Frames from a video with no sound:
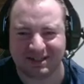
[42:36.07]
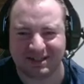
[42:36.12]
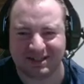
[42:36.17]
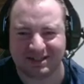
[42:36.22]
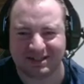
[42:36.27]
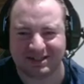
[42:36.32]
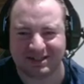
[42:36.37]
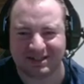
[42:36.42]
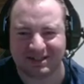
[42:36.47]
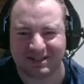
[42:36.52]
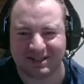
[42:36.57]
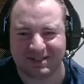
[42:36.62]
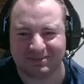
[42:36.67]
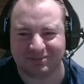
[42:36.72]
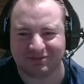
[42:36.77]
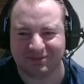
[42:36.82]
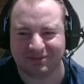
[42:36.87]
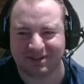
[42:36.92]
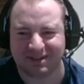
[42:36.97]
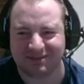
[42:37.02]
just
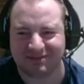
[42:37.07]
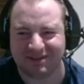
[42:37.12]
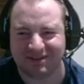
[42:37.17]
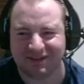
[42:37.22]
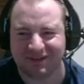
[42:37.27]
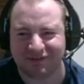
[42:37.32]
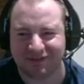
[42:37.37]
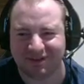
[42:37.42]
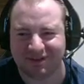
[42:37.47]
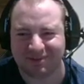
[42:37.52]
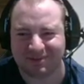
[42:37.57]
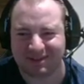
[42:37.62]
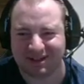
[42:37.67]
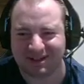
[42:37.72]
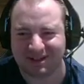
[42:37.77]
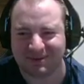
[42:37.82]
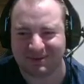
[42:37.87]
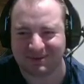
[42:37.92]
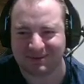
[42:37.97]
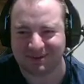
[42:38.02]
deliberately wait for him to
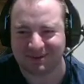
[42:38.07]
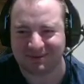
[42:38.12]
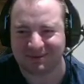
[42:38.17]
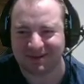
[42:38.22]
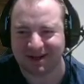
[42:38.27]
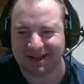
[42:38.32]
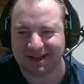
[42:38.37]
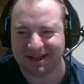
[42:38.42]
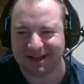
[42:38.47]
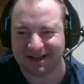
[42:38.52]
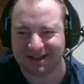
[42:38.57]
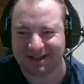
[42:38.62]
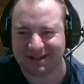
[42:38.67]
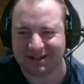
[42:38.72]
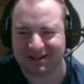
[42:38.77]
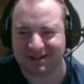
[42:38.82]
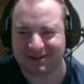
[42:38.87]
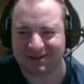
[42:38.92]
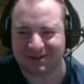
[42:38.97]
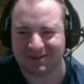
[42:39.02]
go to the right
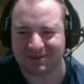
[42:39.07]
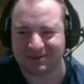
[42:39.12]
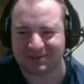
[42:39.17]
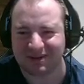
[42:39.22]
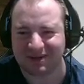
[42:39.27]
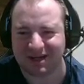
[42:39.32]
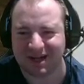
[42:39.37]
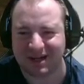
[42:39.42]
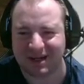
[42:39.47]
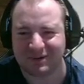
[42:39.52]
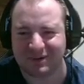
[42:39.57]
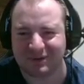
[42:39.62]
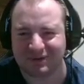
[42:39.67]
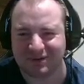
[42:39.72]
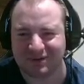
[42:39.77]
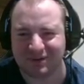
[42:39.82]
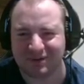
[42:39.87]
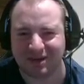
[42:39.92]
on 1 health,